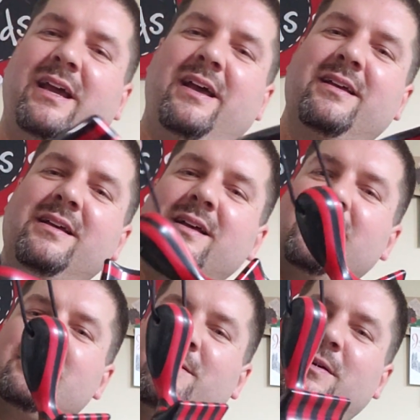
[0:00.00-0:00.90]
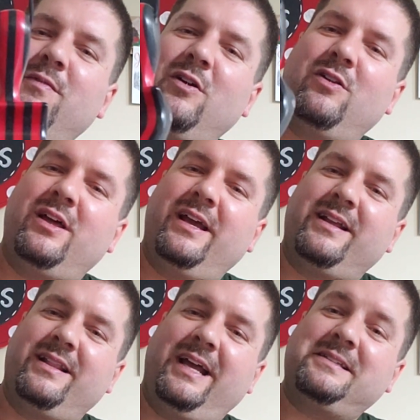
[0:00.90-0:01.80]
yeah, some of you are like,
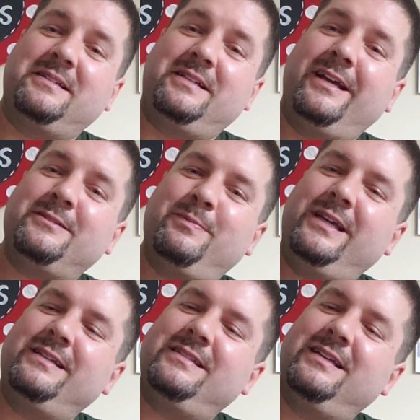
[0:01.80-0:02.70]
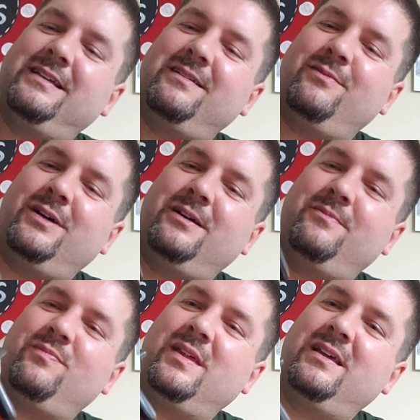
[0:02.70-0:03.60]
that's a test piece. Well,
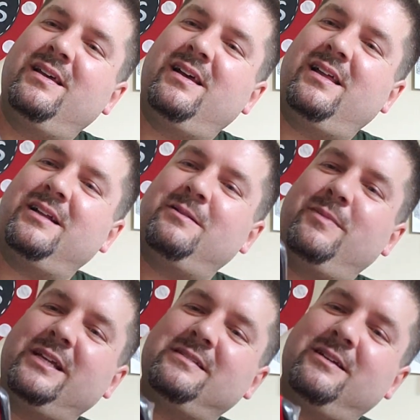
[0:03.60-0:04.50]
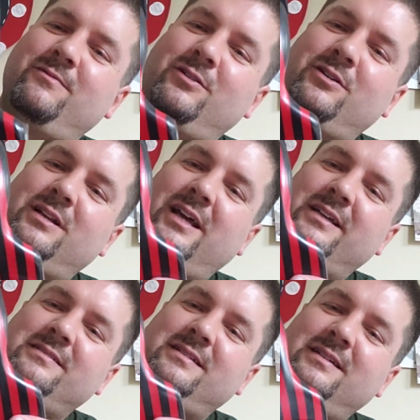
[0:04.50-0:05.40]
I like to make stuff look
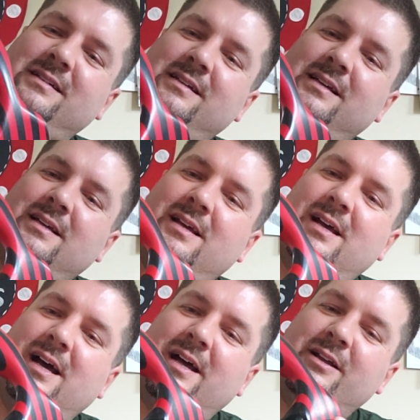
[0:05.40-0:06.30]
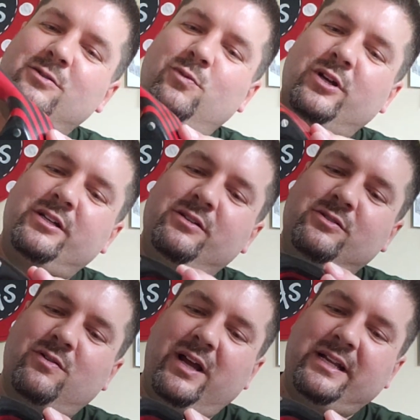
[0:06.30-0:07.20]
nice. Uh, there's one or two
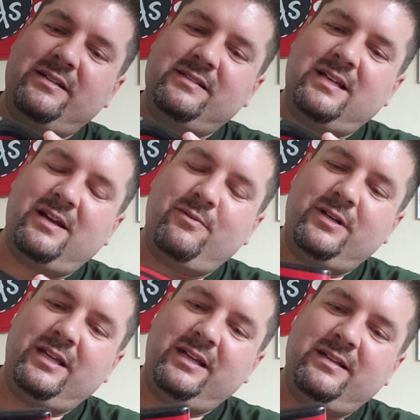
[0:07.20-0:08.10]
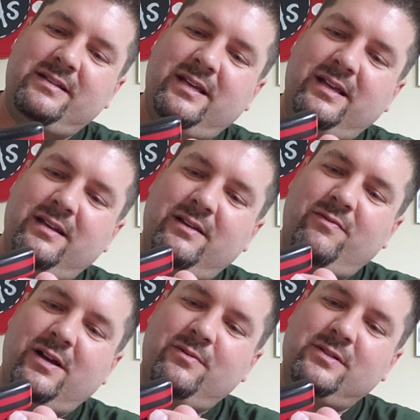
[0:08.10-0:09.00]
scratches I would need to tend
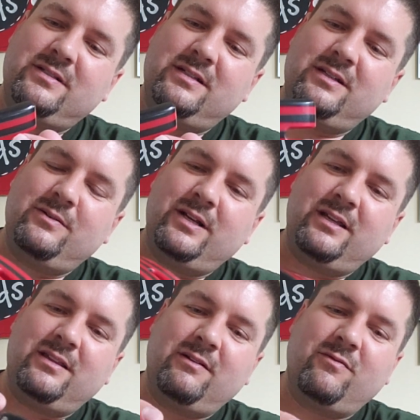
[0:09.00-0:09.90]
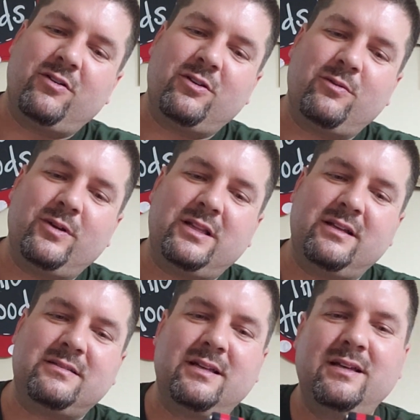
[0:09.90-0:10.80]
if I was to do anything further with
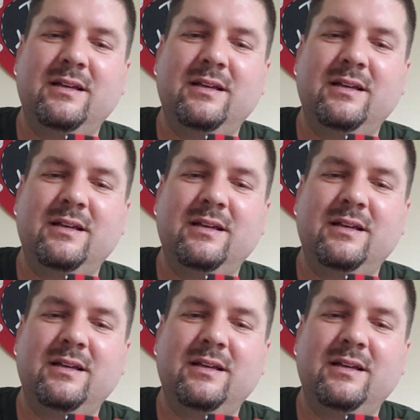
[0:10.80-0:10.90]
this.